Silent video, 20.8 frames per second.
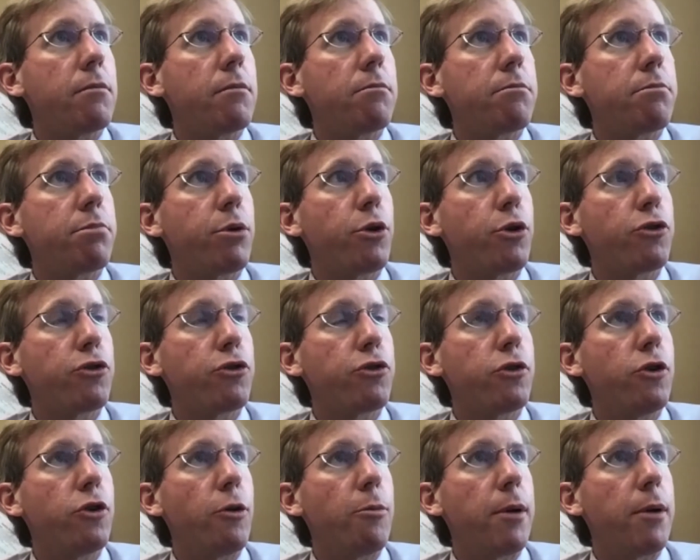
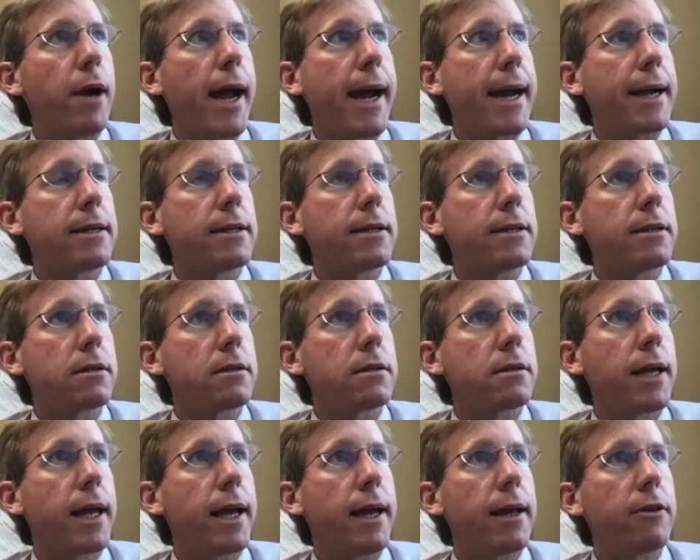personal practice
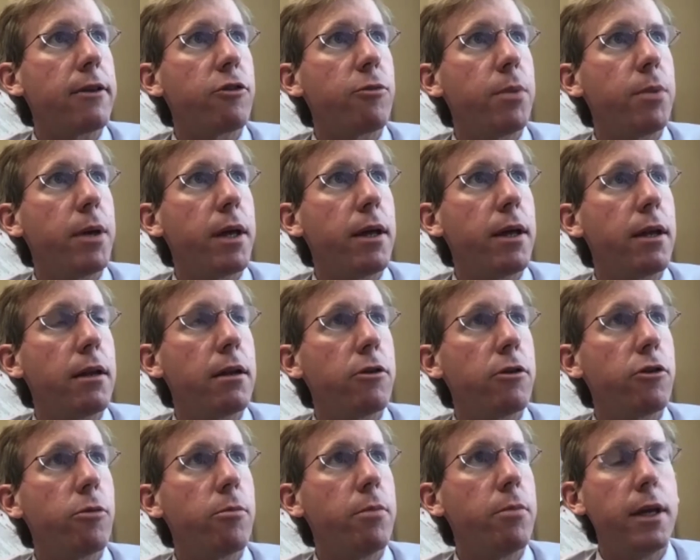has been
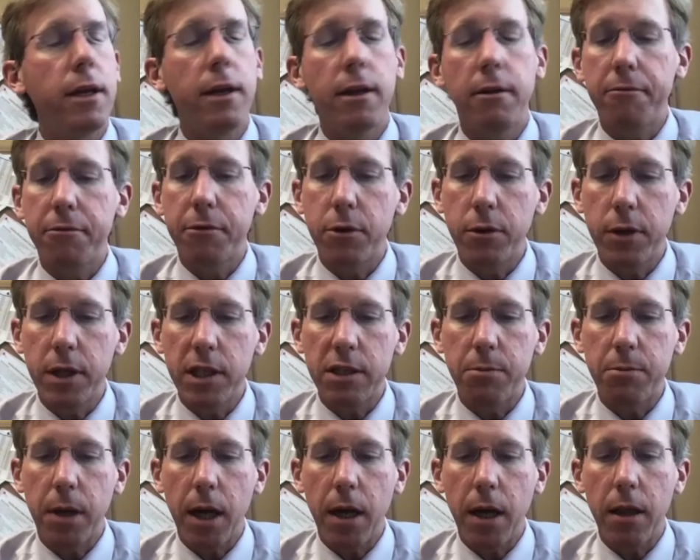to be influenced
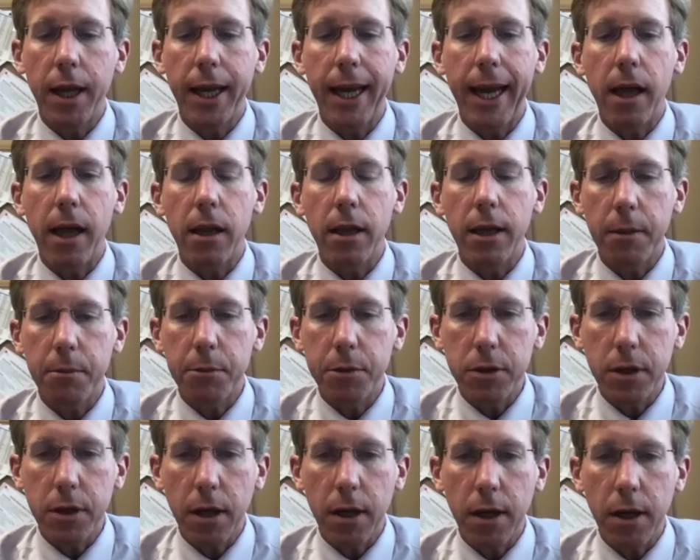by the gallium
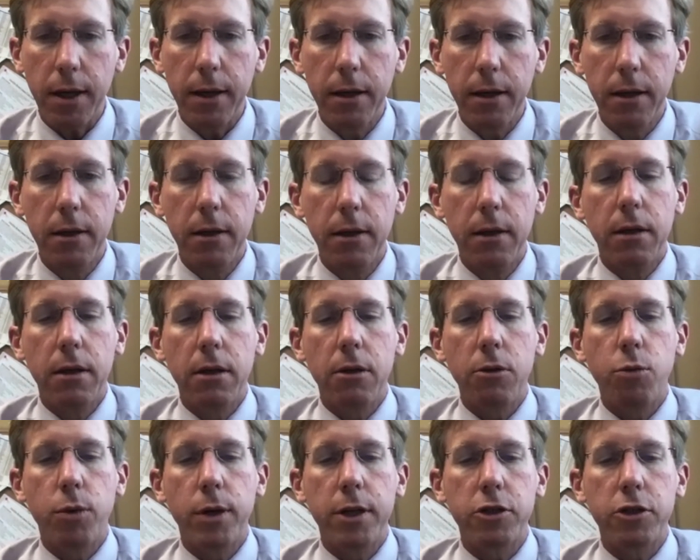study,
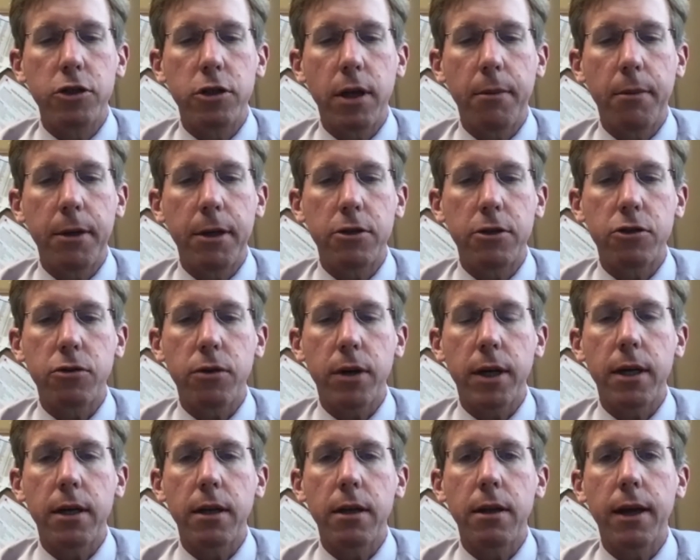which
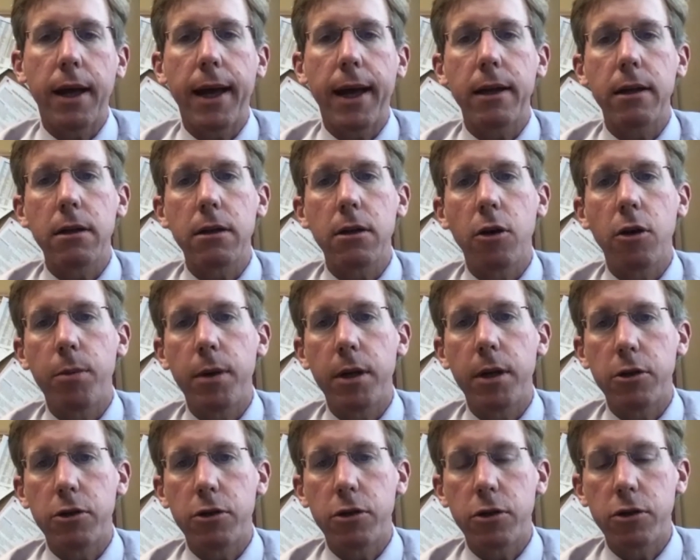demonstrated that
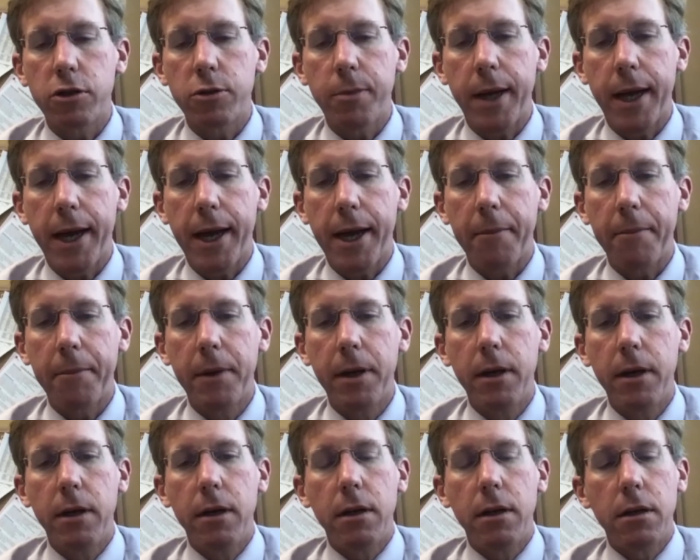obinutuzumab
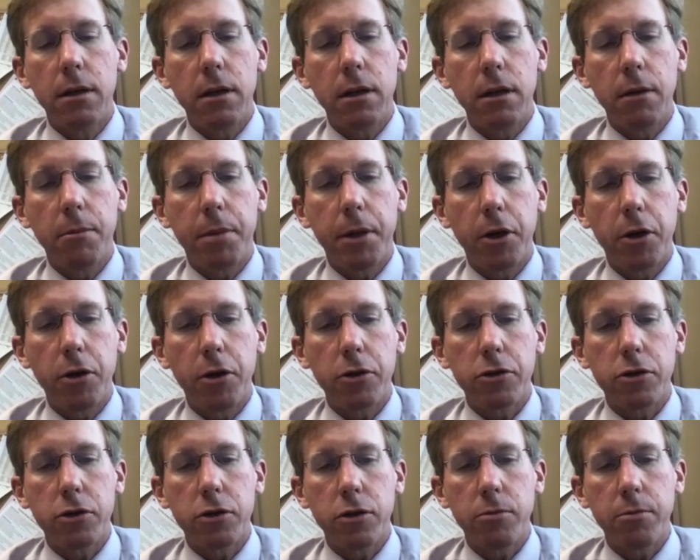appears to
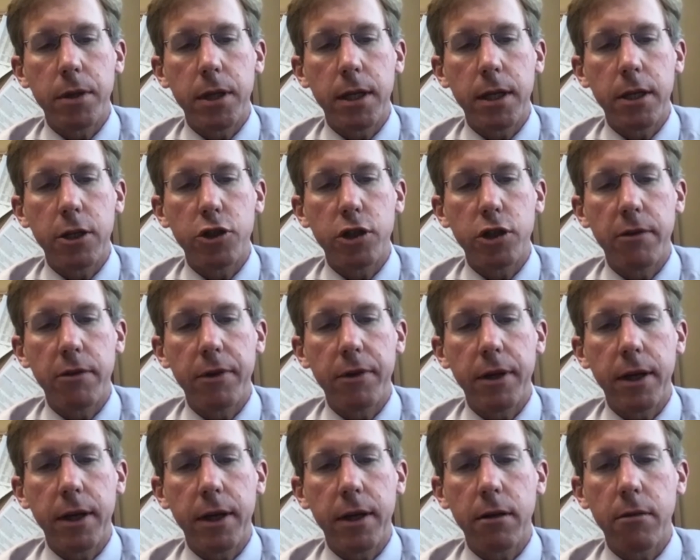be achieving
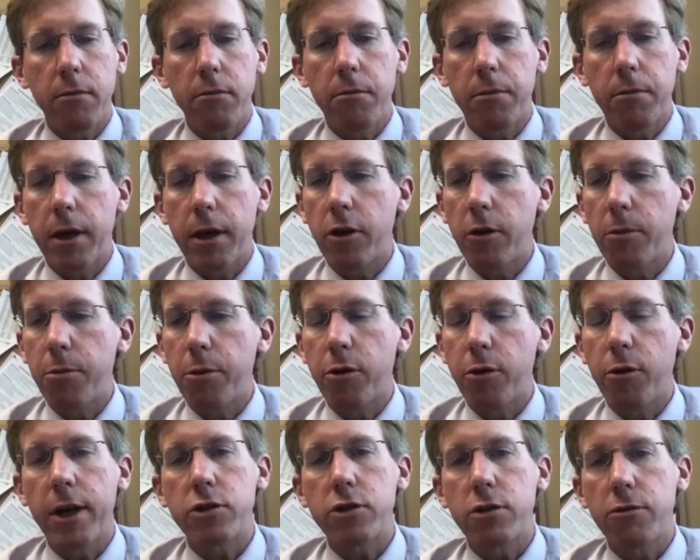better progression
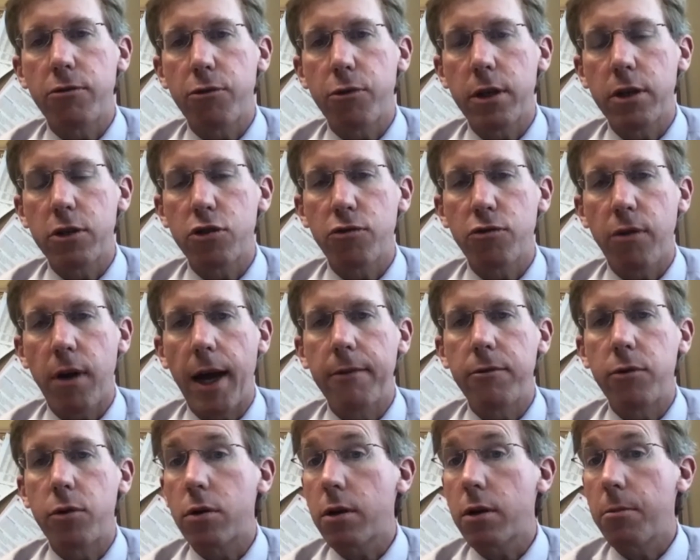free survival
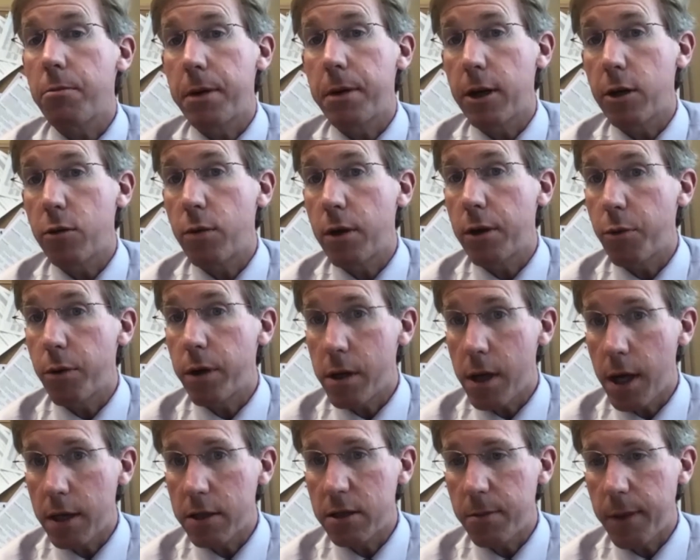compared with
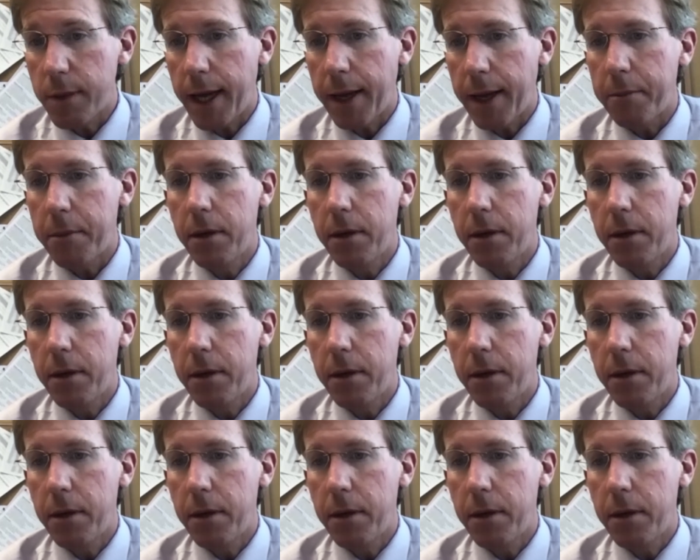rituximab